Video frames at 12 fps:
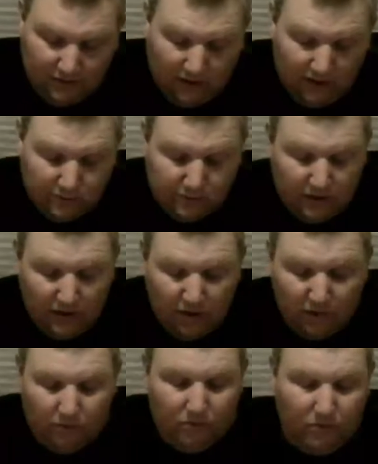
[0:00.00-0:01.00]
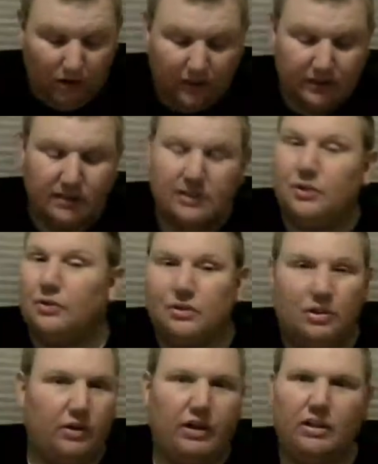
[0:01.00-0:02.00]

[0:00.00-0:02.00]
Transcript: as we know, Austin Cindric has already